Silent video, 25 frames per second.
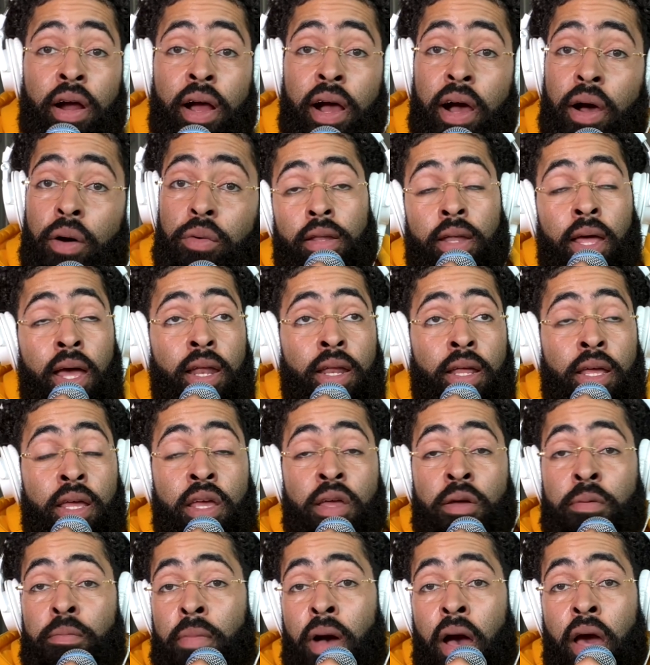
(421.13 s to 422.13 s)
out that
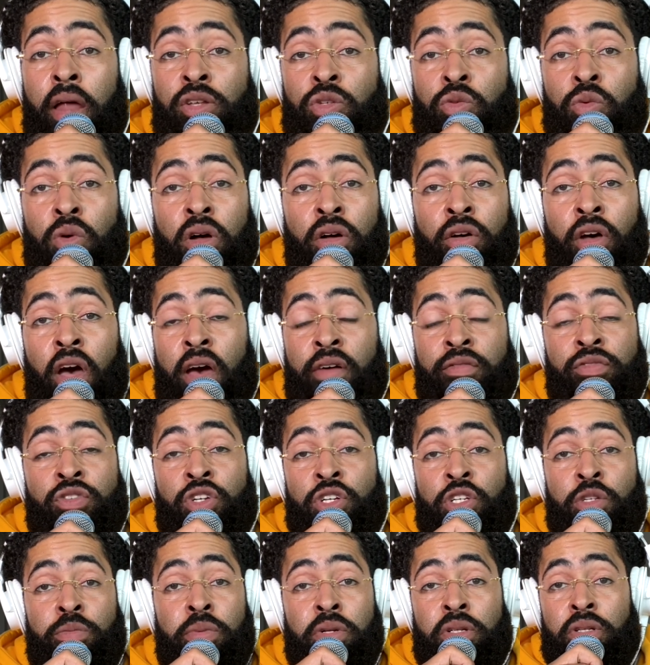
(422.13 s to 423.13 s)
he might as well have
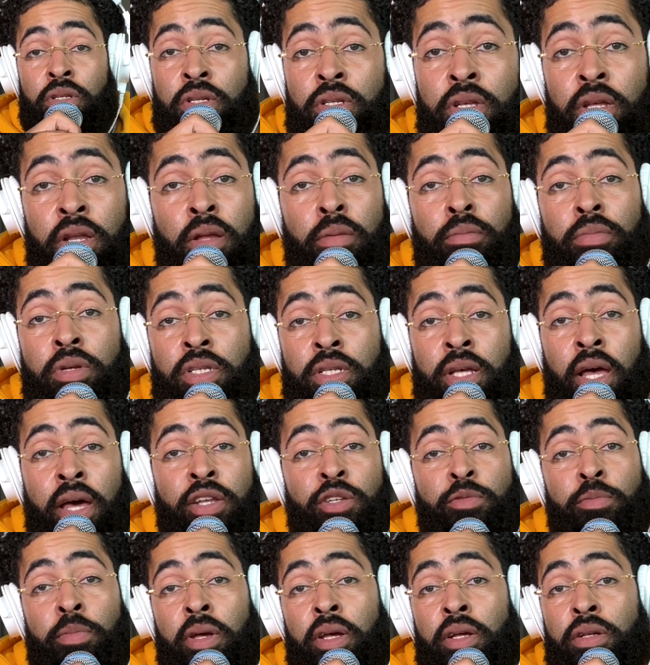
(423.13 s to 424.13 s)
just been sitting beside
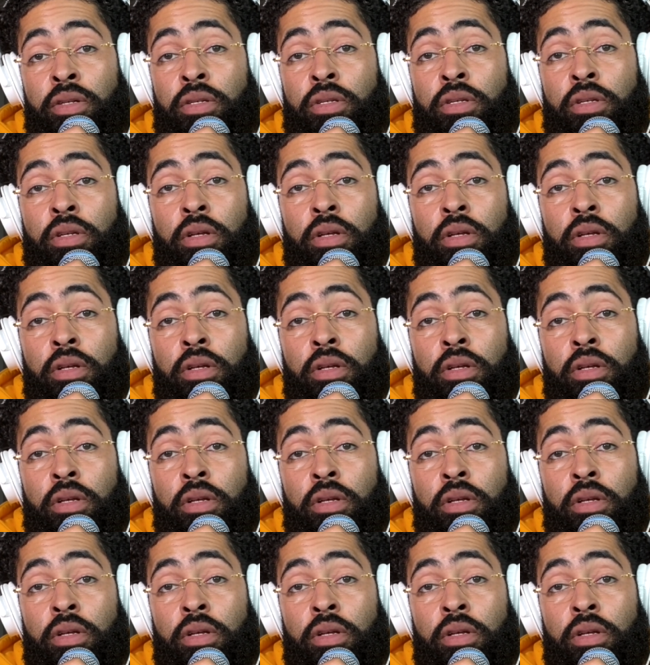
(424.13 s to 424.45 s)
his pants,